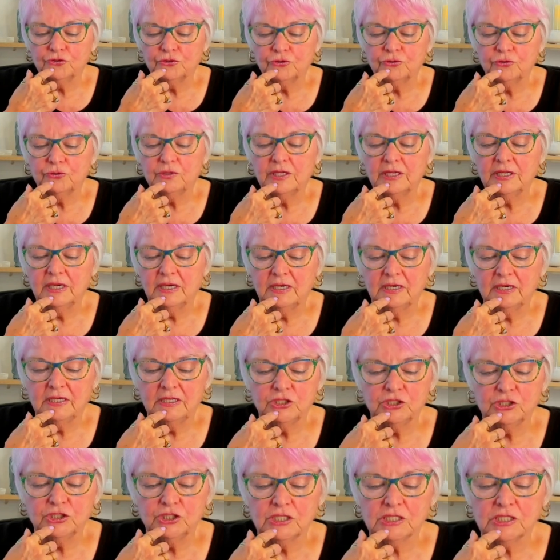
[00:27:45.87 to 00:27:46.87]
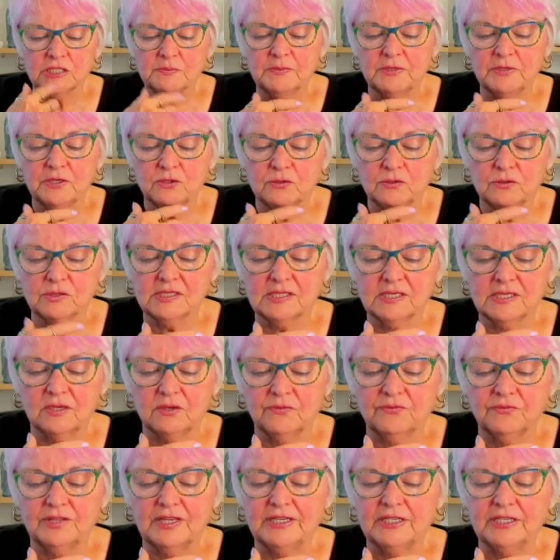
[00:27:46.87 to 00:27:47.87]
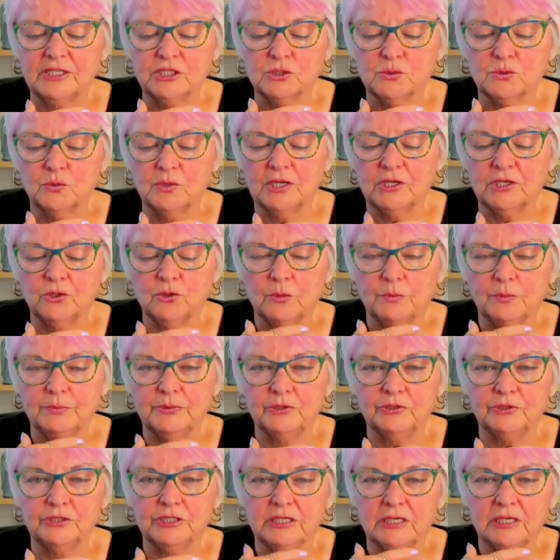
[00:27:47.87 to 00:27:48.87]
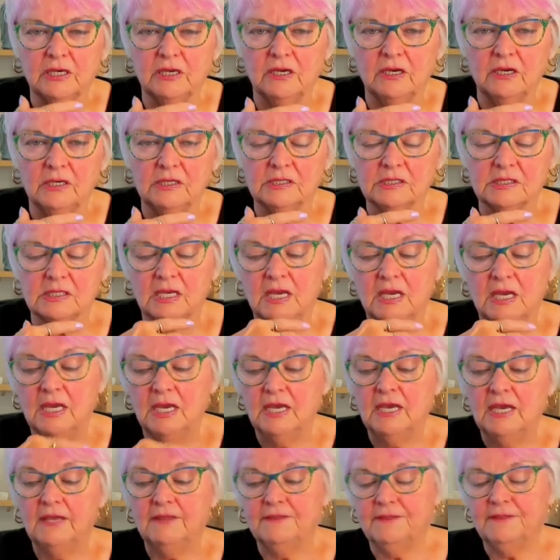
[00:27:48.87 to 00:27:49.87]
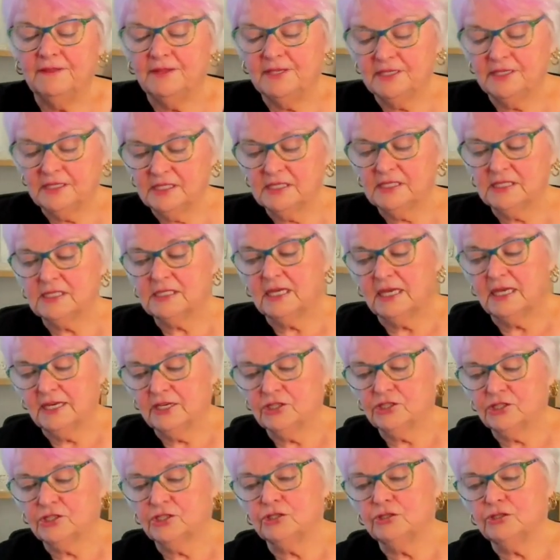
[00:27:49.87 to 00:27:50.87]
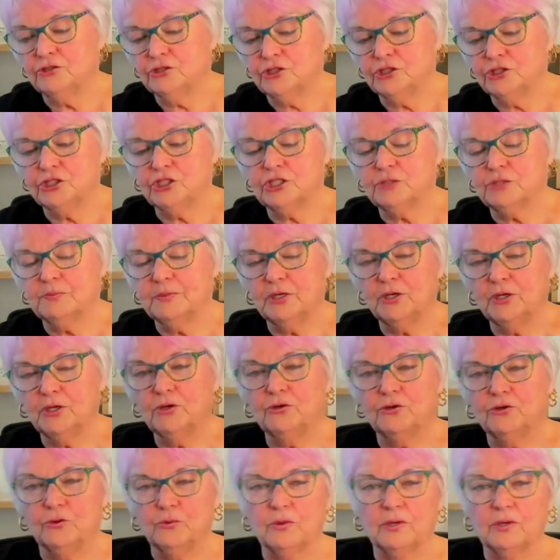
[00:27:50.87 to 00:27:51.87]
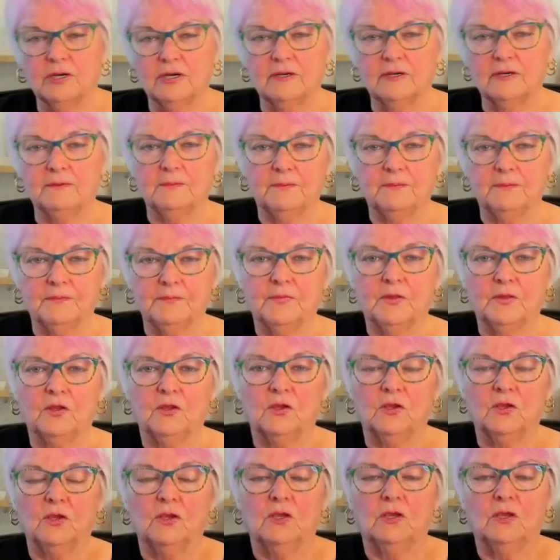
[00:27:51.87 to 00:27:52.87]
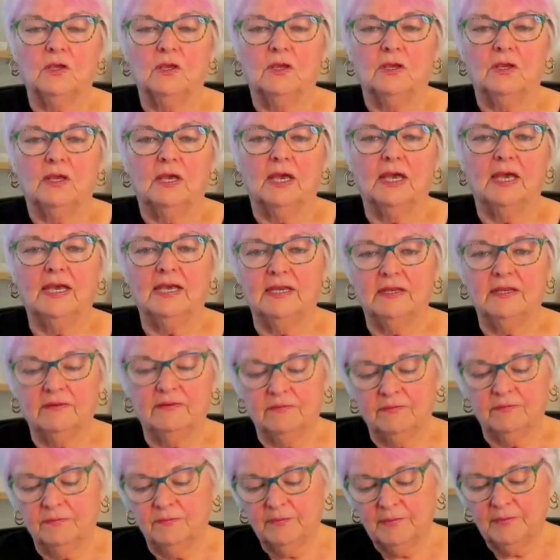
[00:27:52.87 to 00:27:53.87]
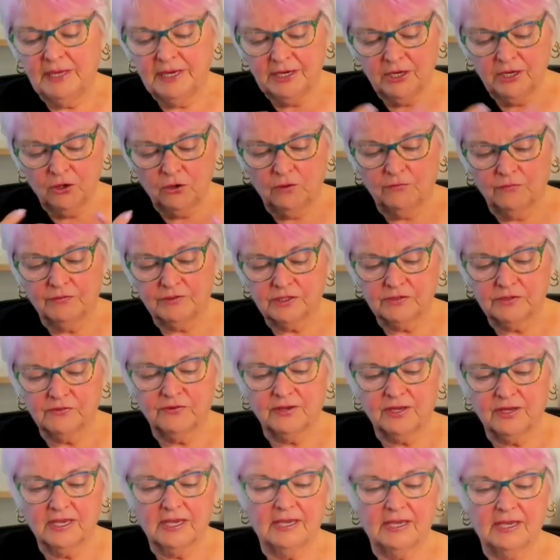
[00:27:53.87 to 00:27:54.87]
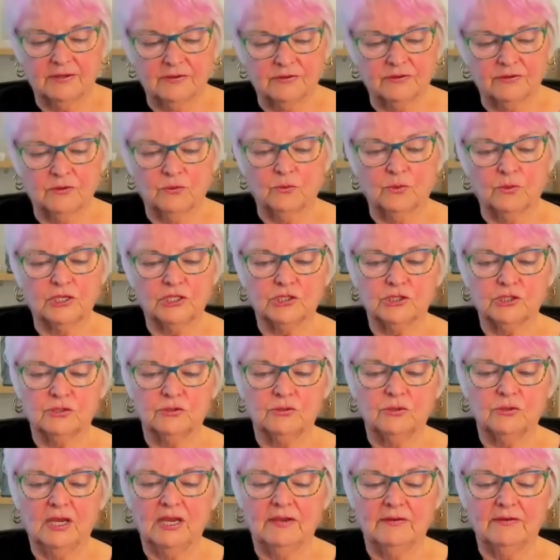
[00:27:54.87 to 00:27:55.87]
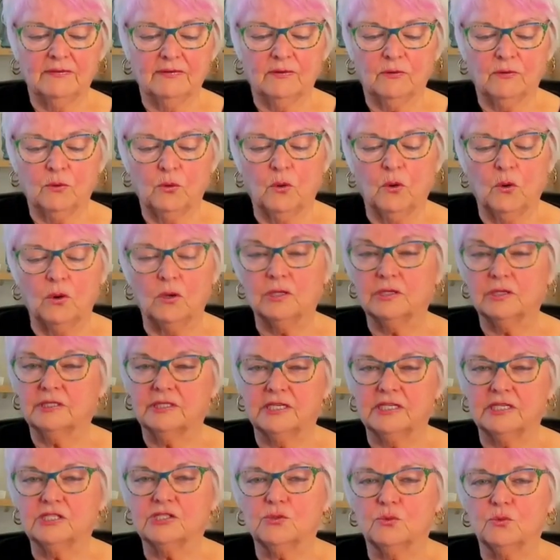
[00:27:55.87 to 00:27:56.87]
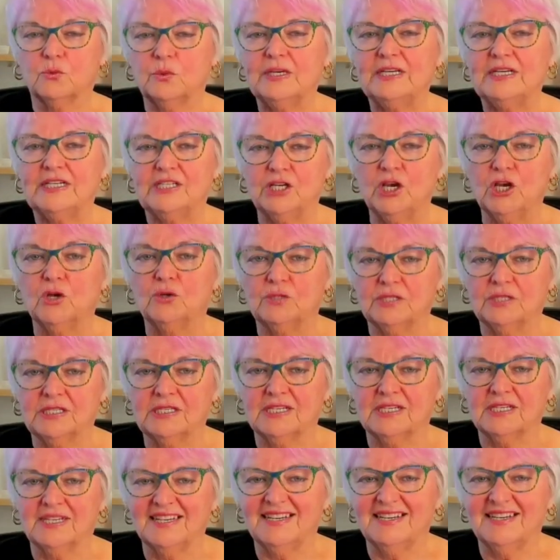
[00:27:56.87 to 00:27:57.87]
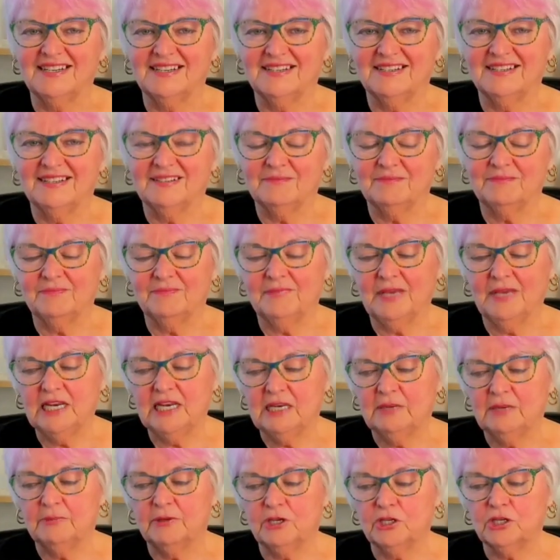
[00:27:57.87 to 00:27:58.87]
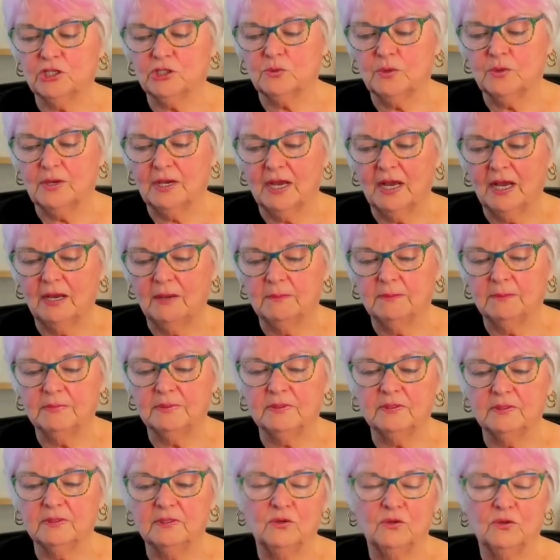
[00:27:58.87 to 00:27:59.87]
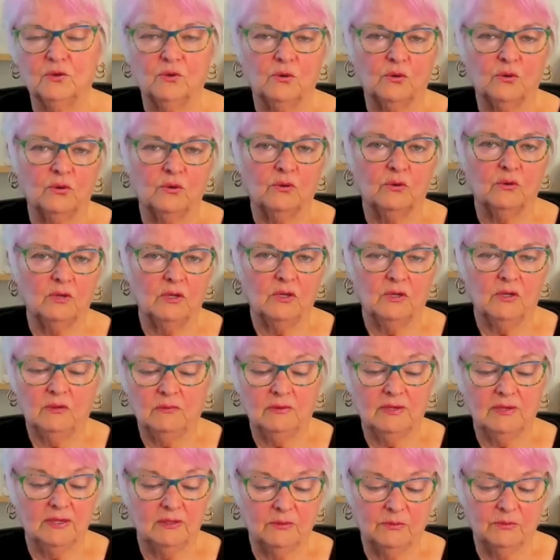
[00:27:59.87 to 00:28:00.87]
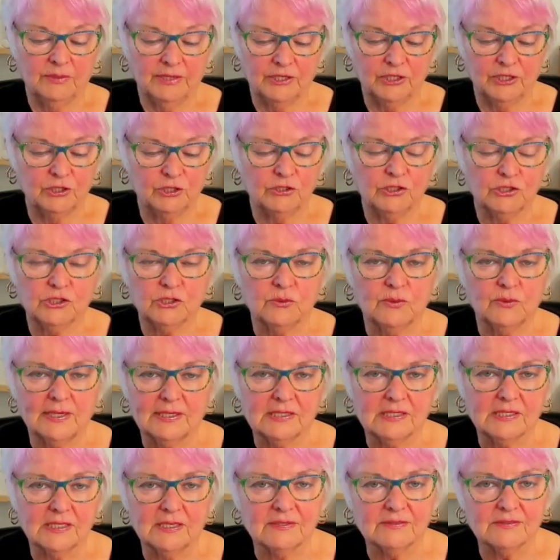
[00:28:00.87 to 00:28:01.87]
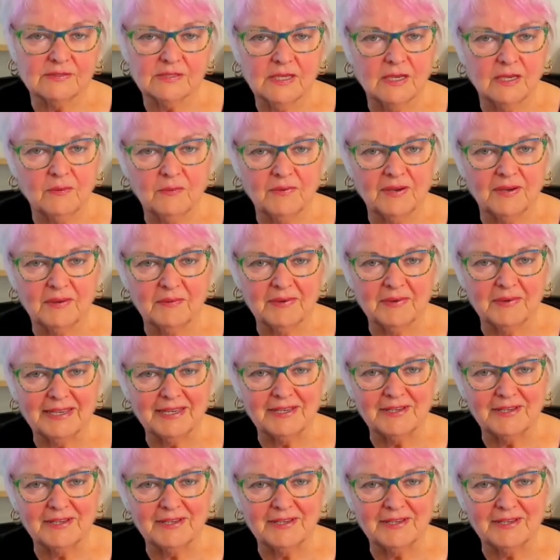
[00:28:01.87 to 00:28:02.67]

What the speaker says: truly are. Just be yourself. That is where your beauty lies. This is saying to you to just be who you are. And many of us forget that we do have qualities that we don't see, mainly because we're humble or, well, we're used to ourselves, aren't we? We